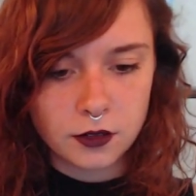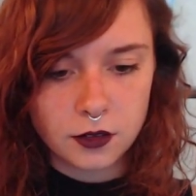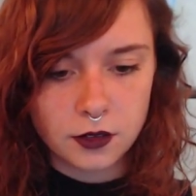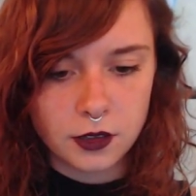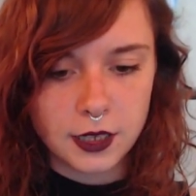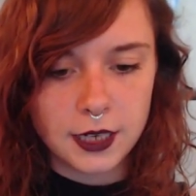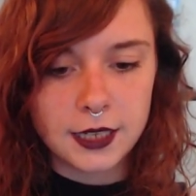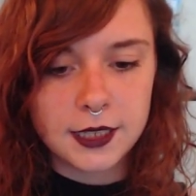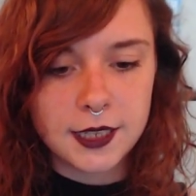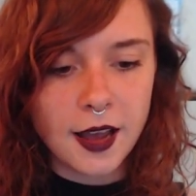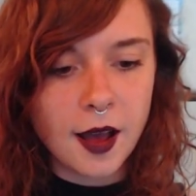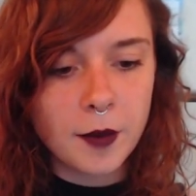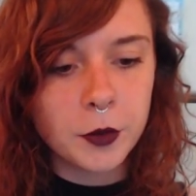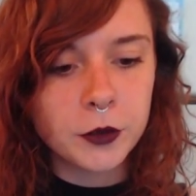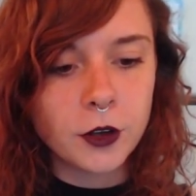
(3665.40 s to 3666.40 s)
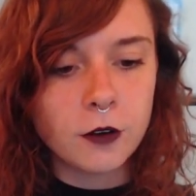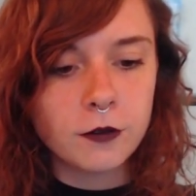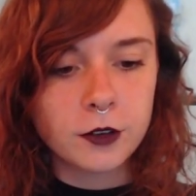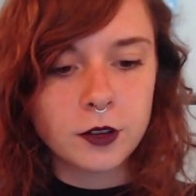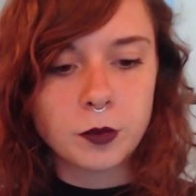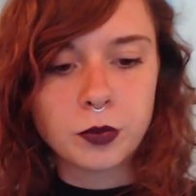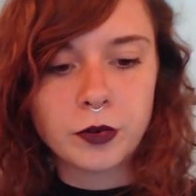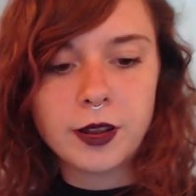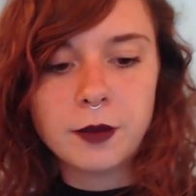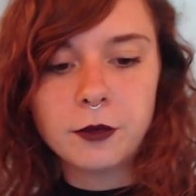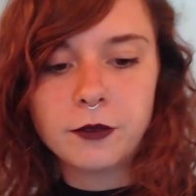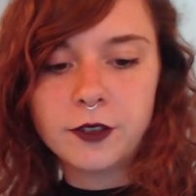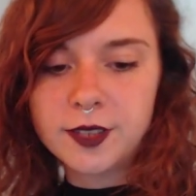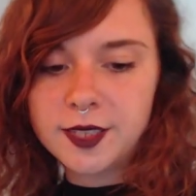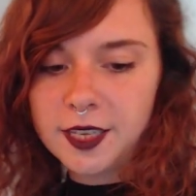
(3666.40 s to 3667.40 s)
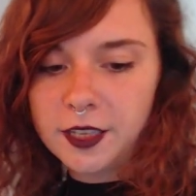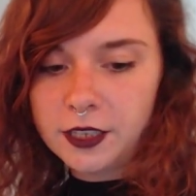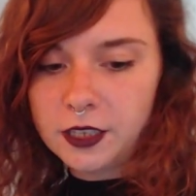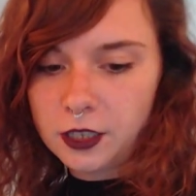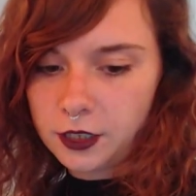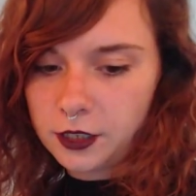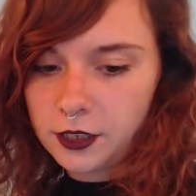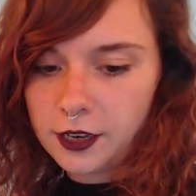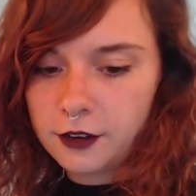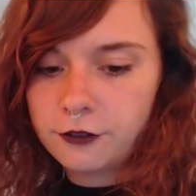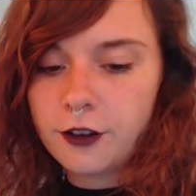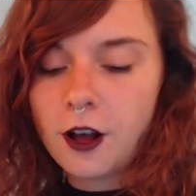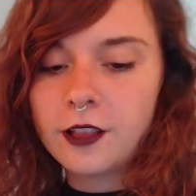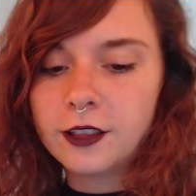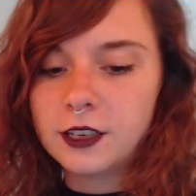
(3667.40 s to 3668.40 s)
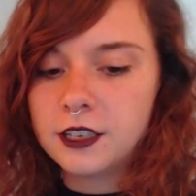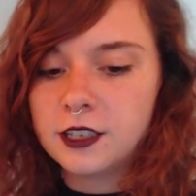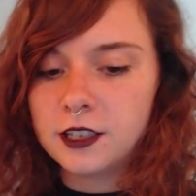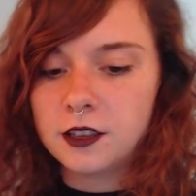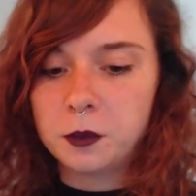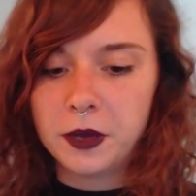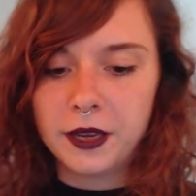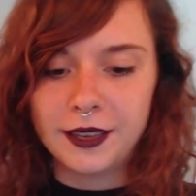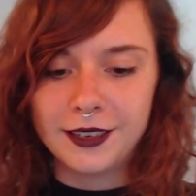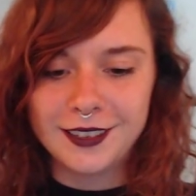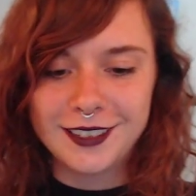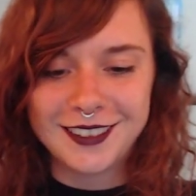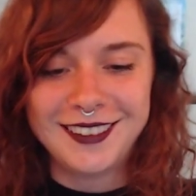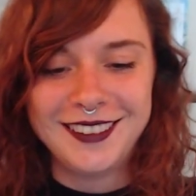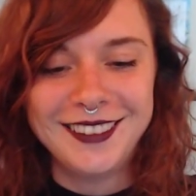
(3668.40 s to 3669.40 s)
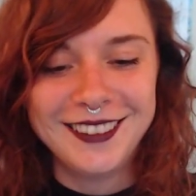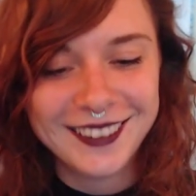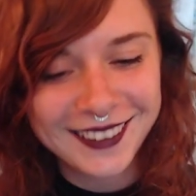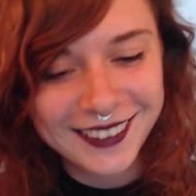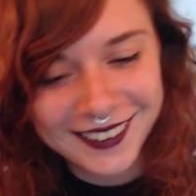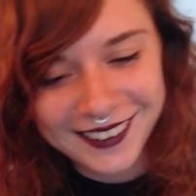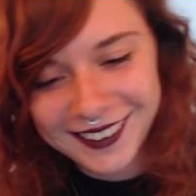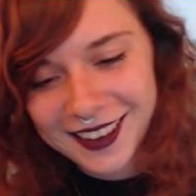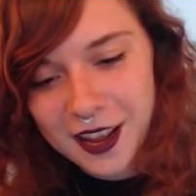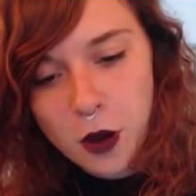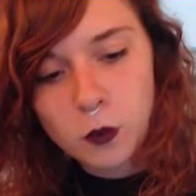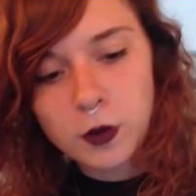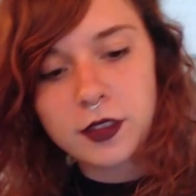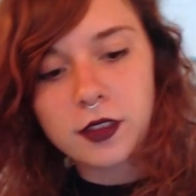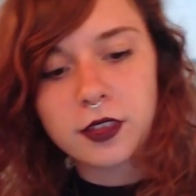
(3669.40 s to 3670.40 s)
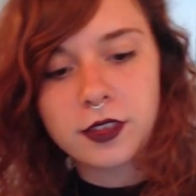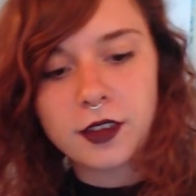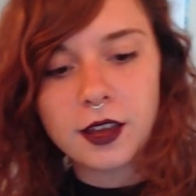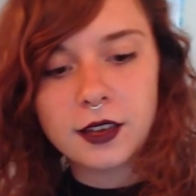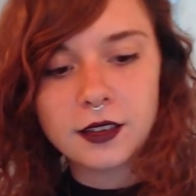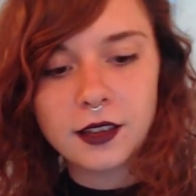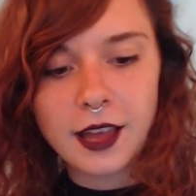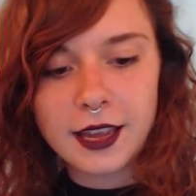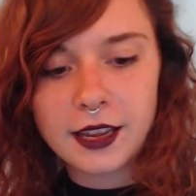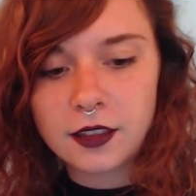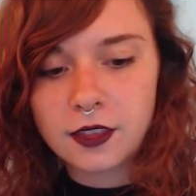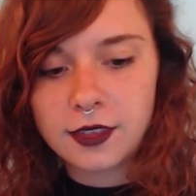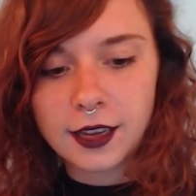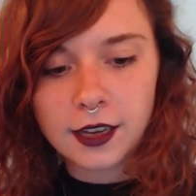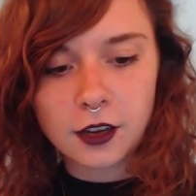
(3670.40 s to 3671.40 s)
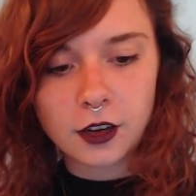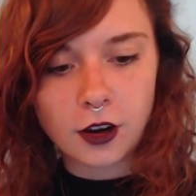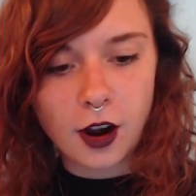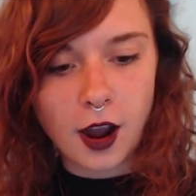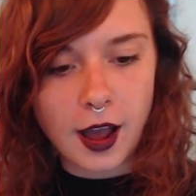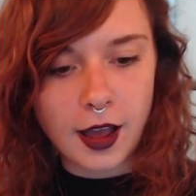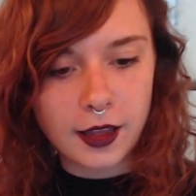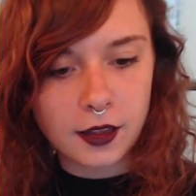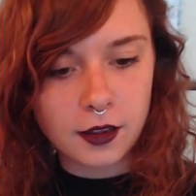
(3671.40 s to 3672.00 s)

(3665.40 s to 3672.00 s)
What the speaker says: It had toppled over the brim of the cylinder and fallen into the pit, with a thud-like thick cry.